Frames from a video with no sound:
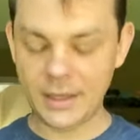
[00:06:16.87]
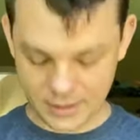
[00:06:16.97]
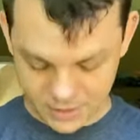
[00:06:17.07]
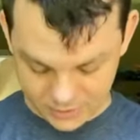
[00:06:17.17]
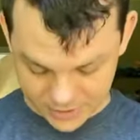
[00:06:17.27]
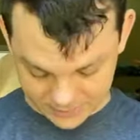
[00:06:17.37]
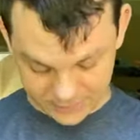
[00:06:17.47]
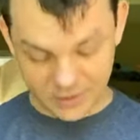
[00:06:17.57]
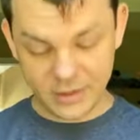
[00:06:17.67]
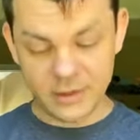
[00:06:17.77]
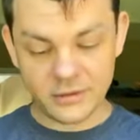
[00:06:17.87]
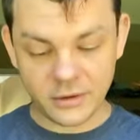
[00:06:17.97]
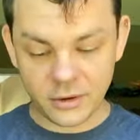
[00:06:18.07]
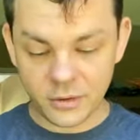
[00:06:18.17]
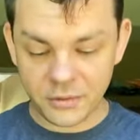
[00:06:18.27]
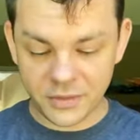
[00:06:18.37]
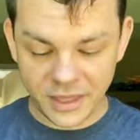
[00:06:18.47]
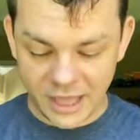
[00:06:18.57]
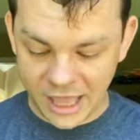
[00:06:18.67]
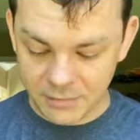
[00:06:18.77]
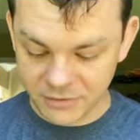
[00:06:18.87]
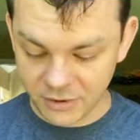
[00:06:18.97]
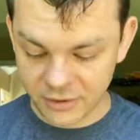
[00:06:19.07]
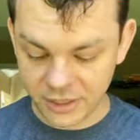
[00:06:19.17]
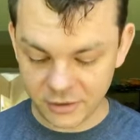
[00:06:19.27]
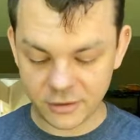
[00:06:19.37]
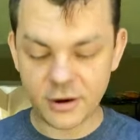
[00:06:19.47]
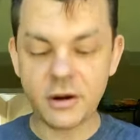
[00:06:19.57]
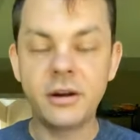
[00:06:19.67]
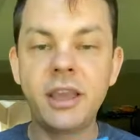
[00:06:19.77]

All right. So the games on here are,